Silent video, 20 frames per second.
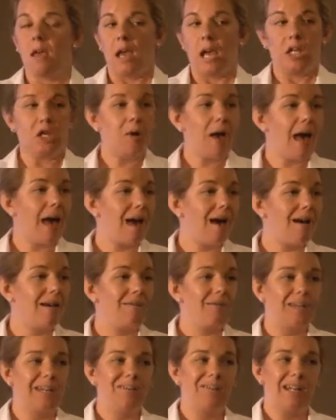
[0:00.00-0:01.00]
and you
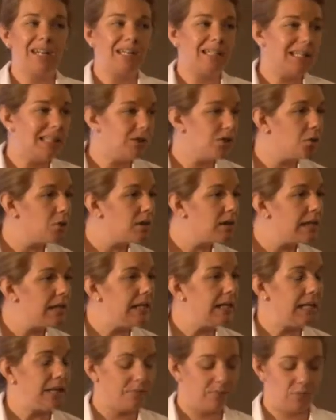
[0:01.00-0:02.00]
have even a dental
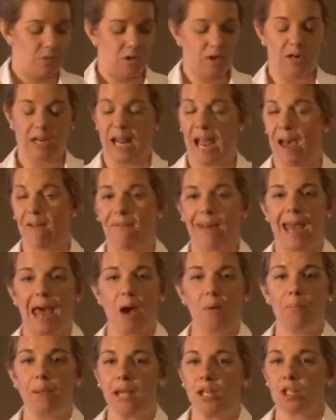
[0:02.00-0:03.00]
cleaning, you're going to have an
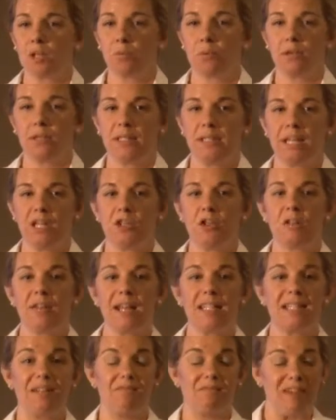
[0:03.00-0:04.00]
outpatient procedure
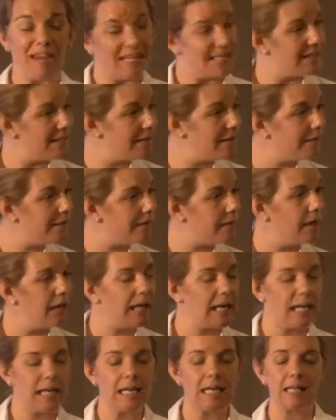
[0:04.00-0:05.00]
that's invasive,
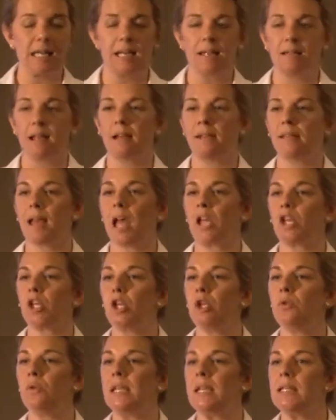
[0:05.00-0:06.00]
anything like that,
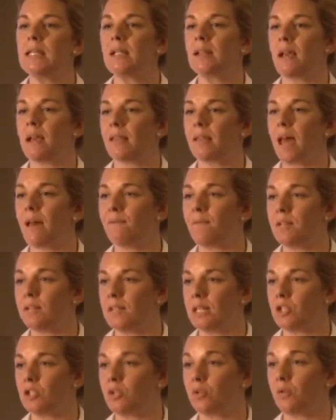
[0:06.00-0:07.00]
you need to let that
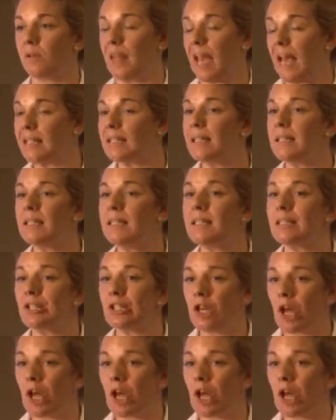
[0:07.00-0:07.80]
physician or that dentist